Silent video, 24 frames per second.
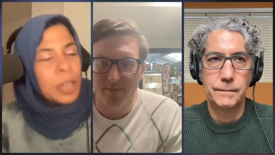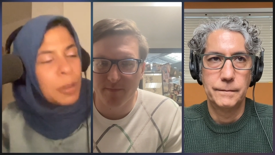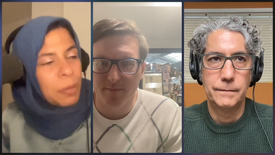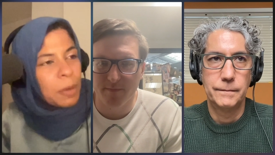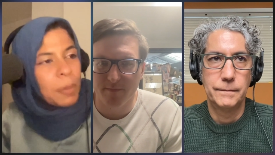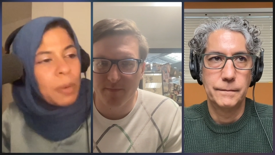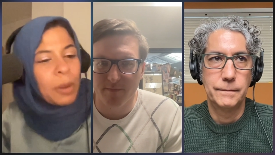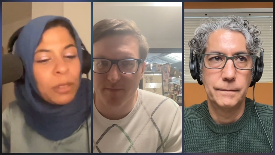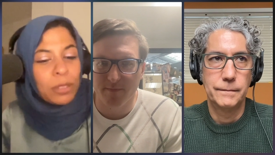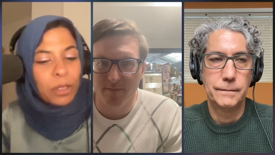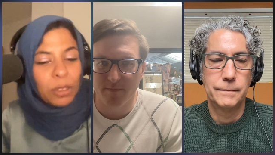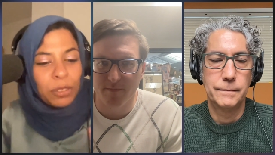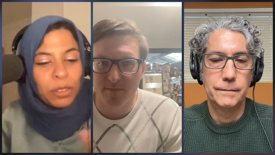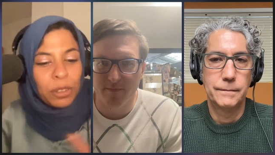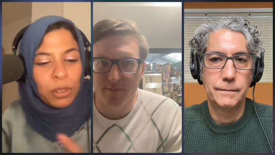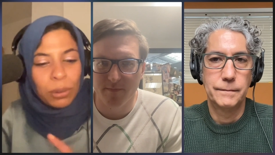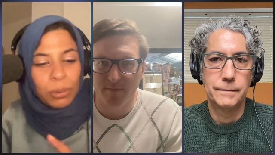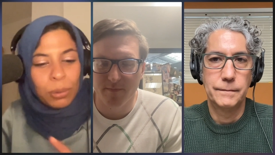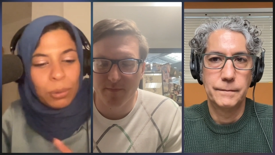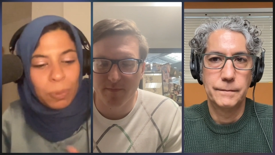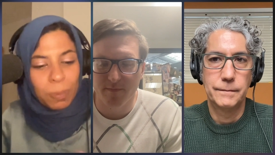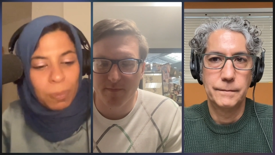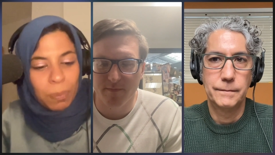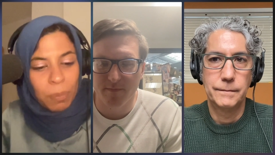Speaker 1: maybe i'll ask
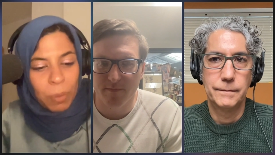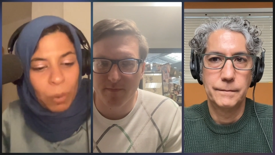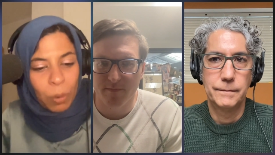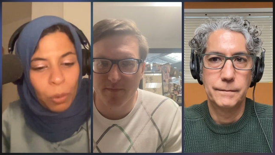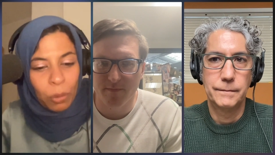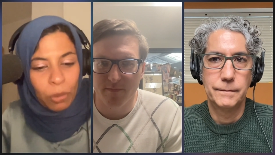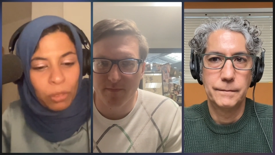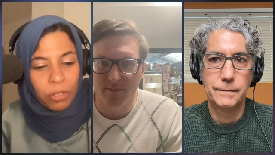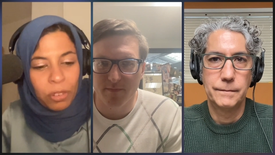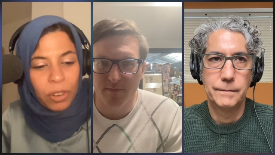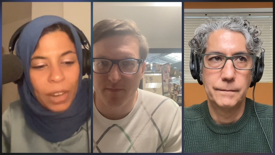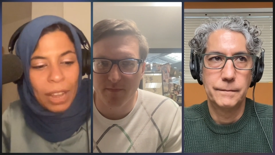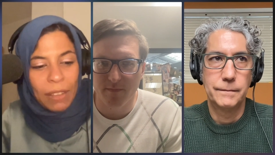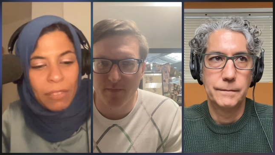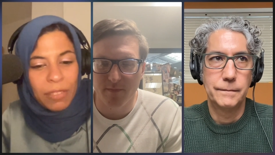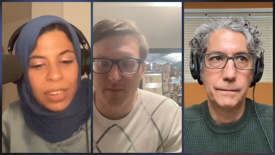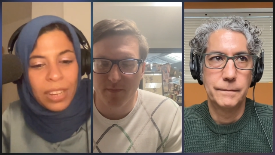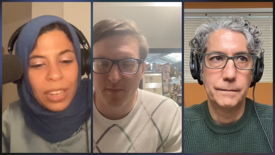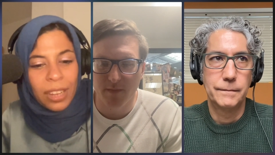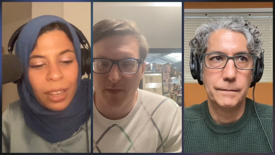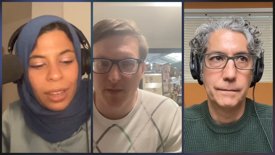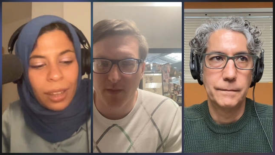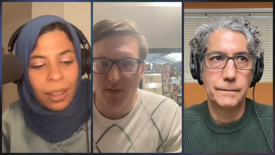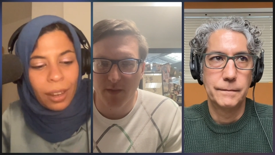you bulls do you have
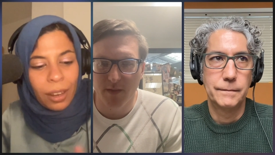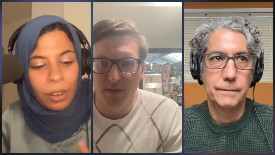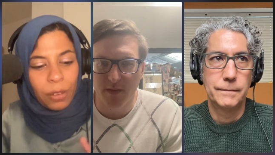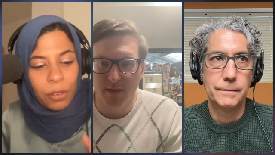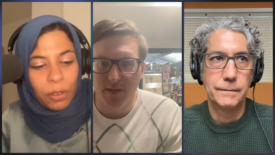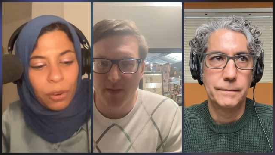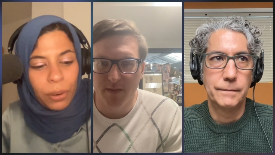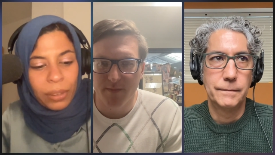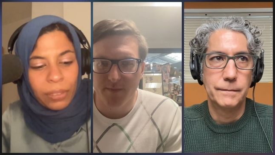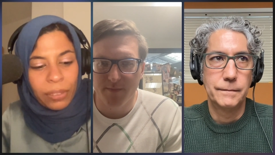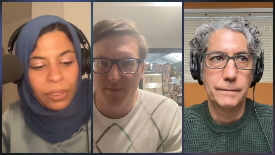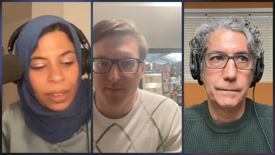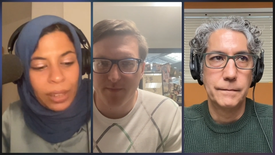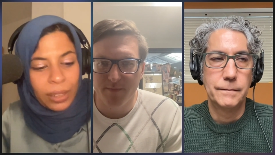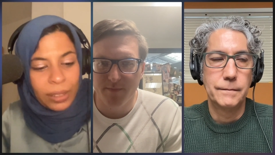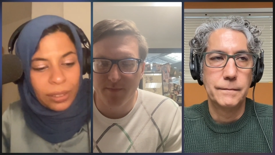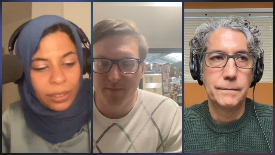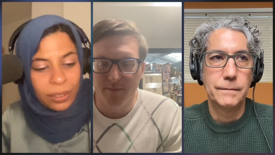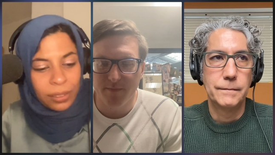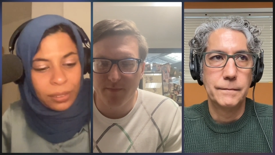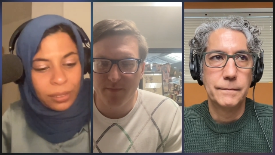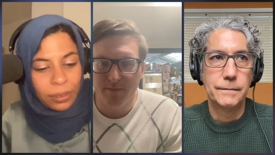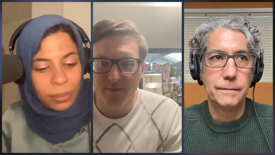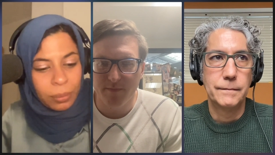any kind of crazy
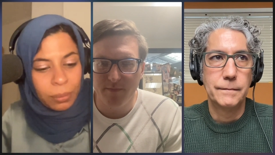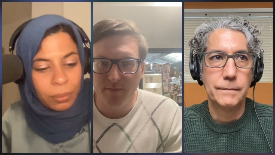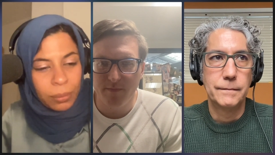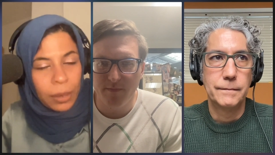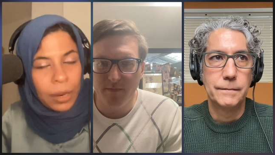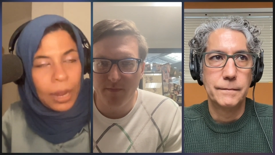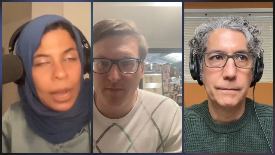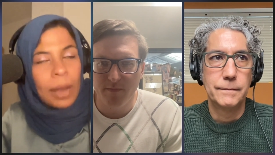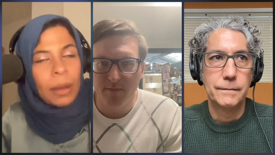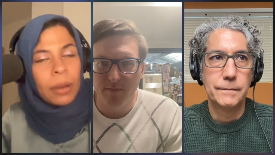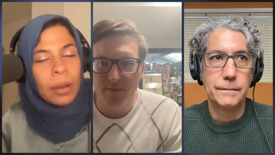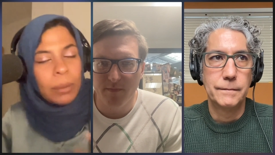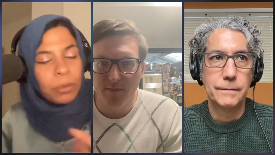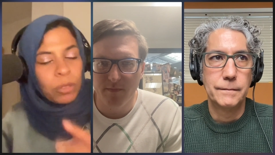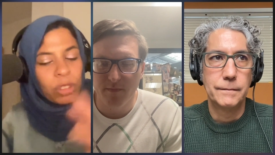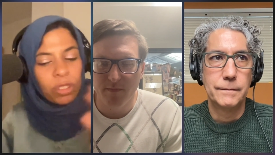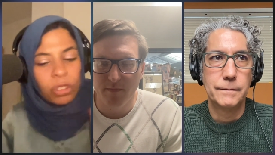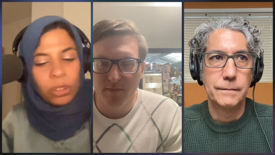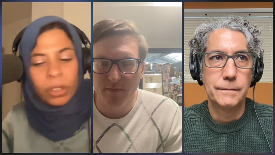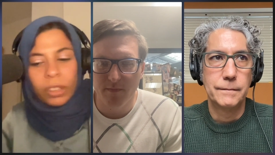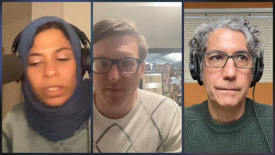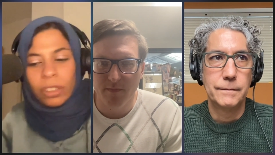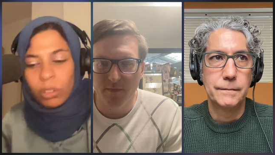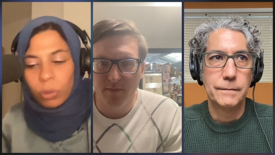ideas I- i'm just
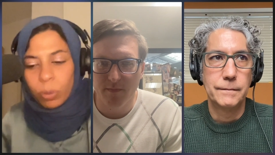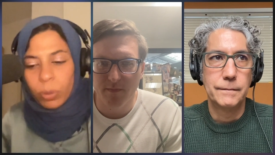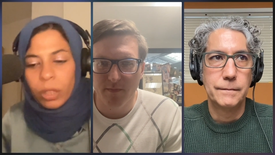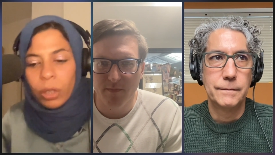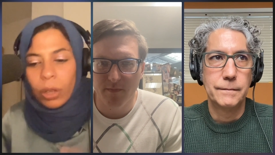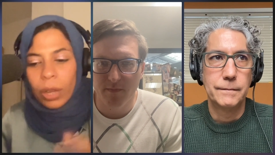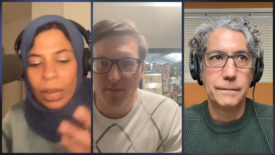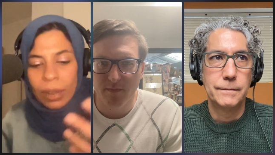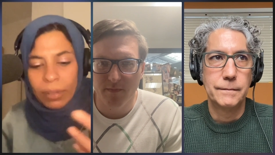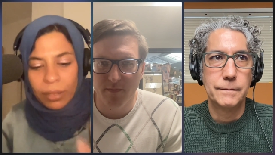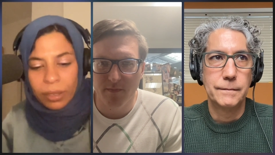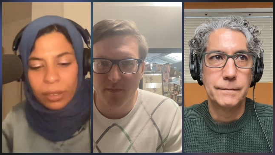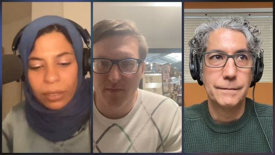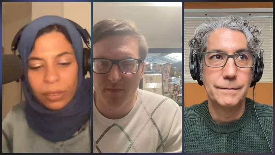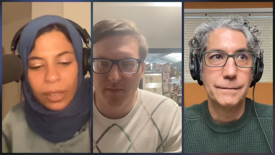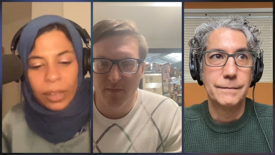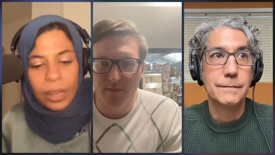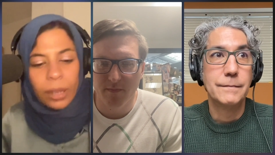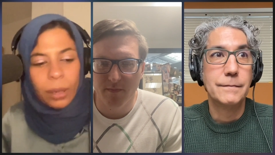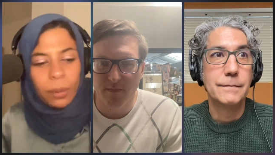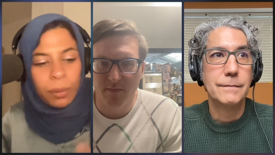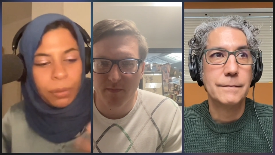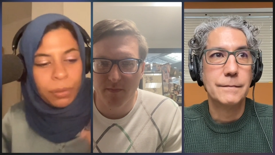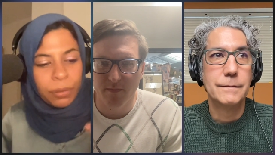curious when you have this
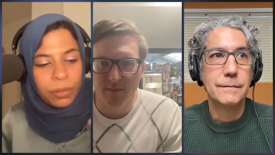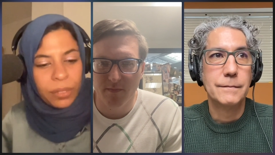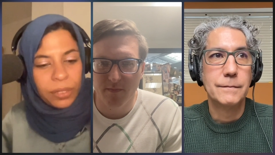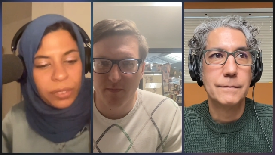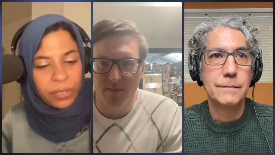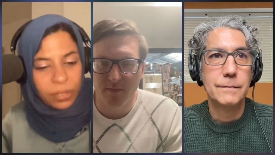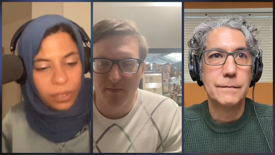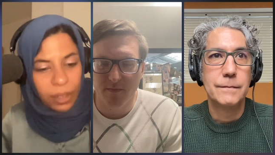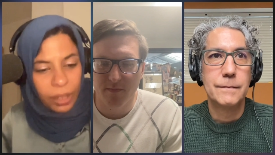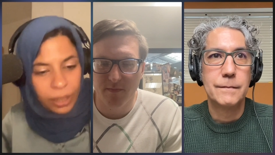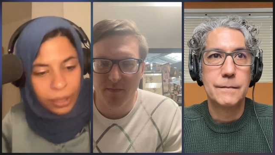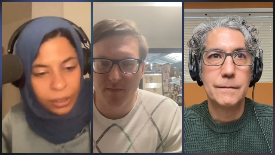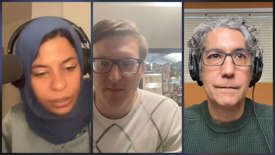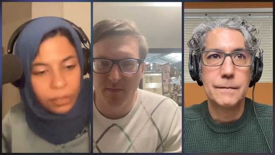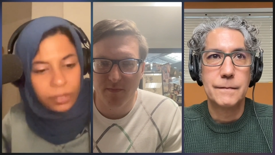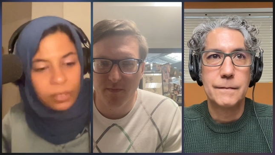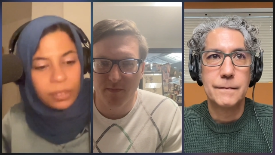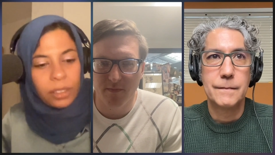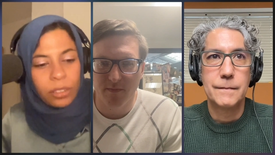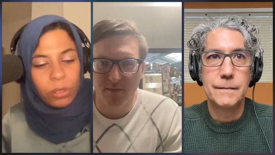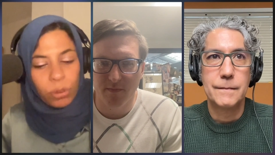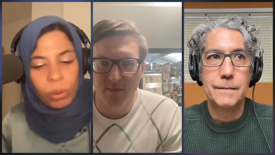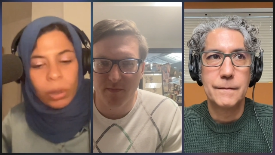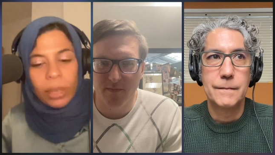kind of designs
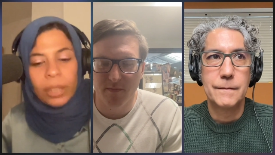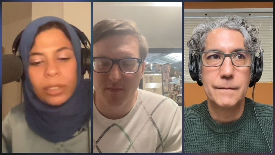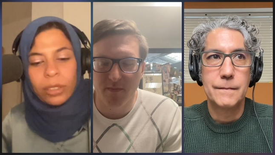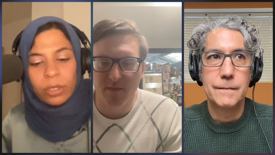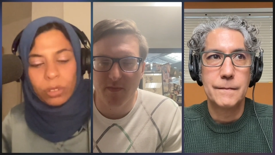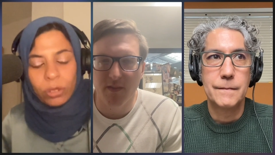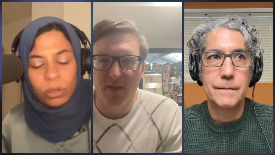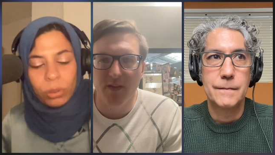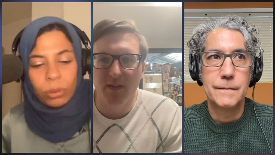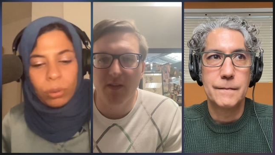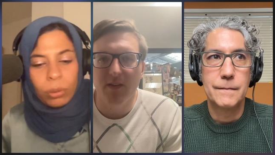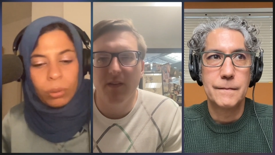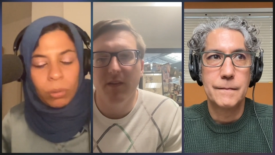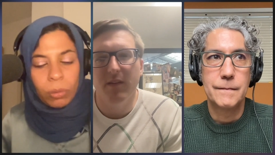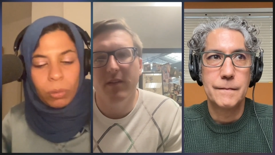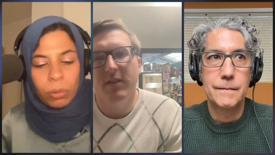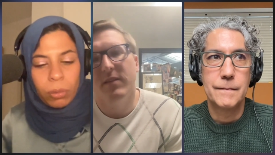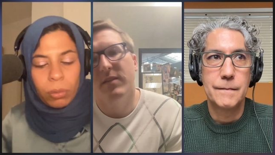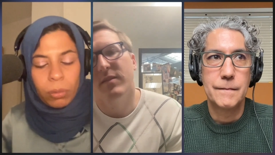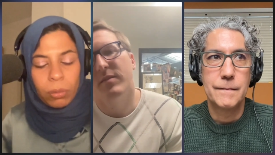that related to